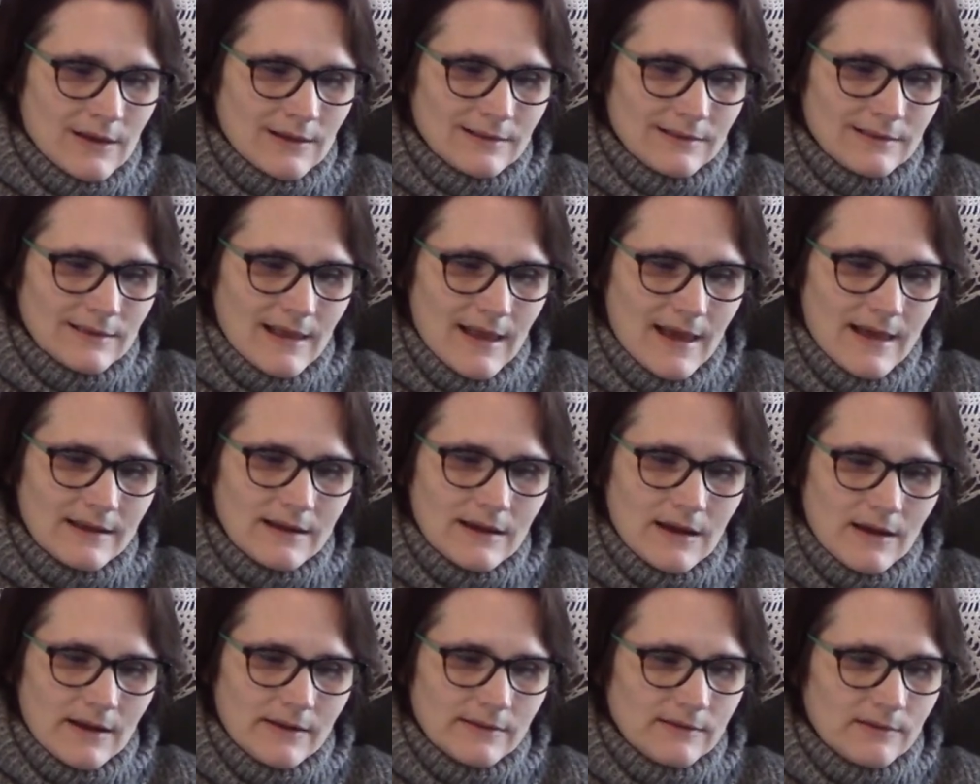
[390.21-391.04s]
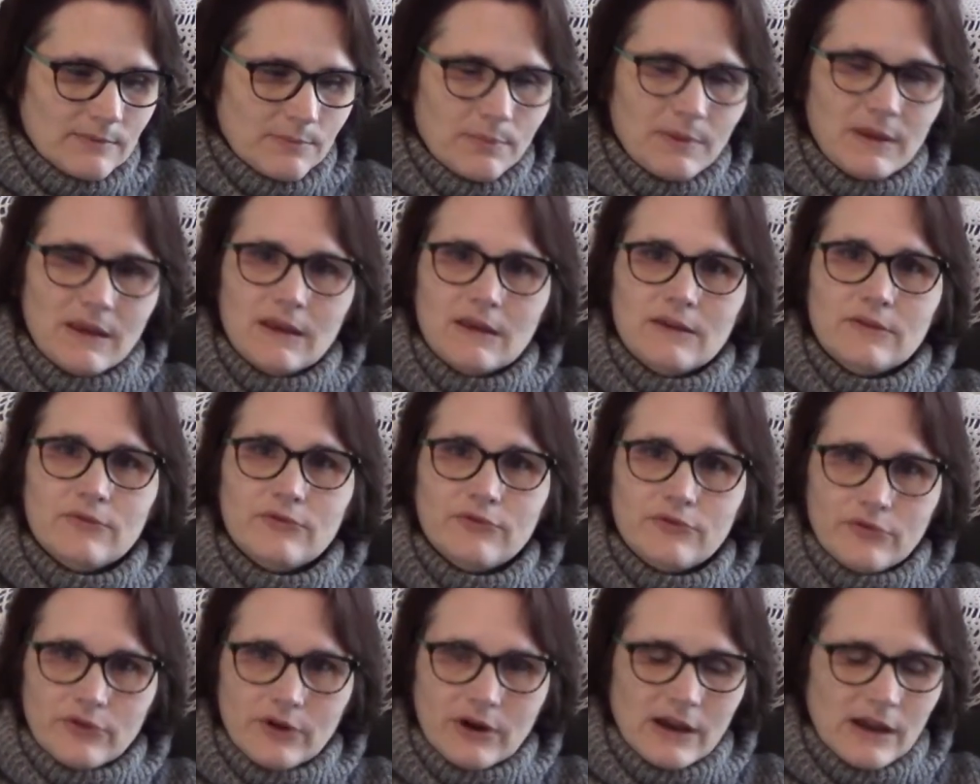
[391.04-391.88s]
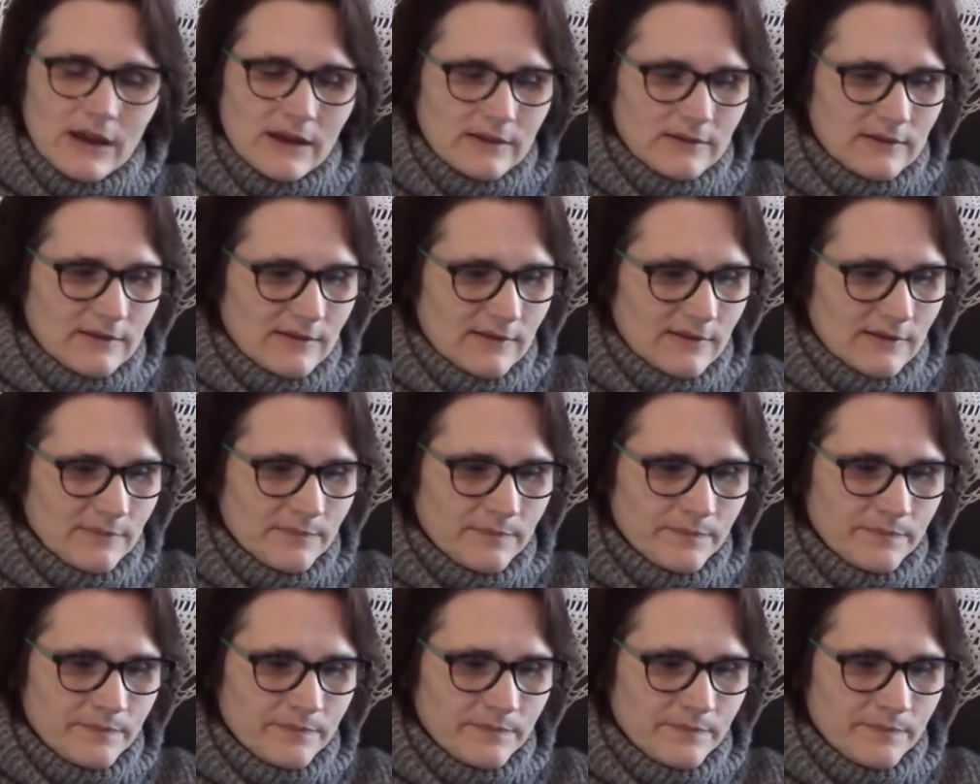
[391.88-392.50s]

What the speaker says: Let us be friends.